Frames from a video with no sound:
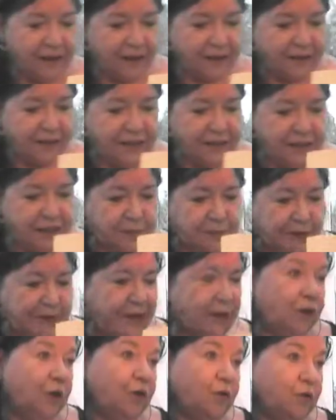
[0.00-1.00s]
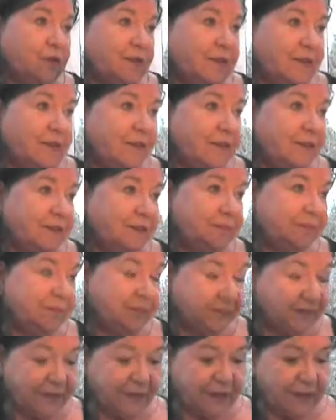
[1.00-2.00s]
This is by Auden.
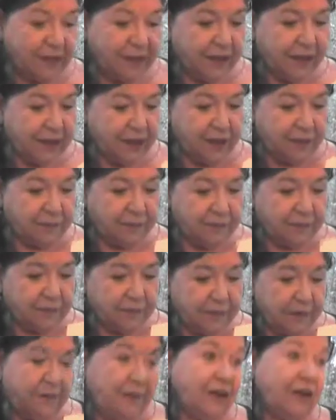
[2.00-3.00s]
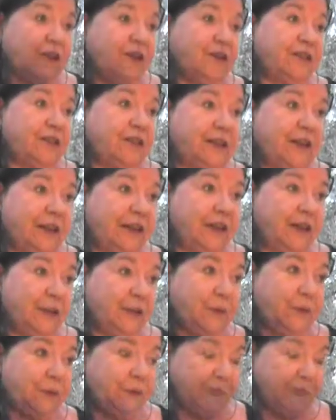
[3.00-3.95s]
If I could tell you.